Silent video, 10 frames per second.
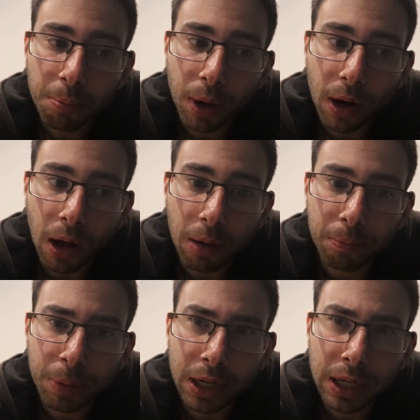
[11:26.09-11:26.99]
But
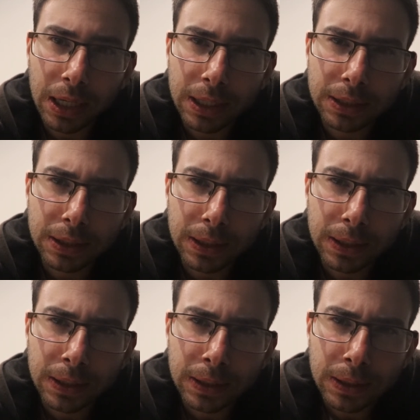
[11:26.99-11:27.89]
Peter has
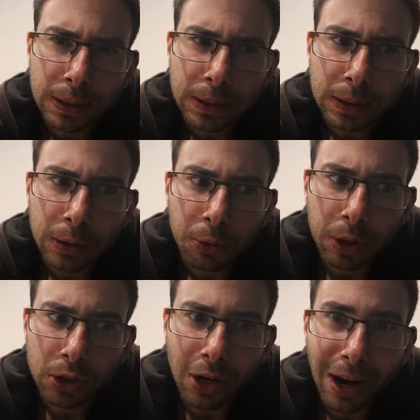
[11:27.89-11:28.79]

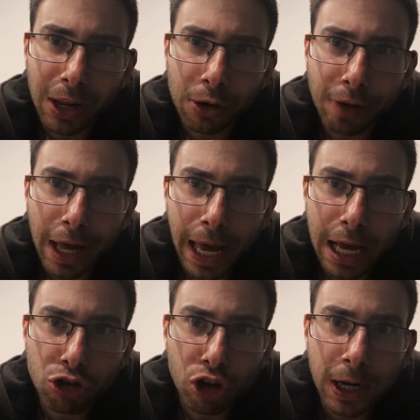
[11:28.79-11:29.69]
went on a little
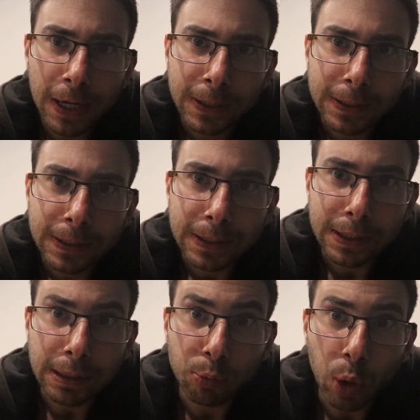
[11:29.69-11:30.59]
vacation
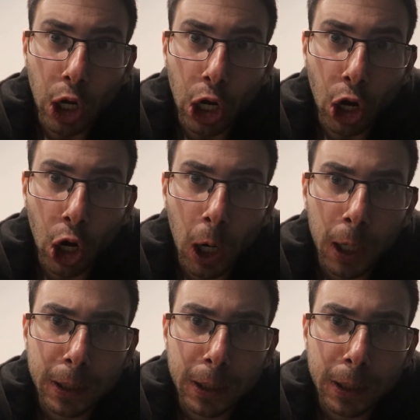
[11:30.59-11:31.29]
somewhere.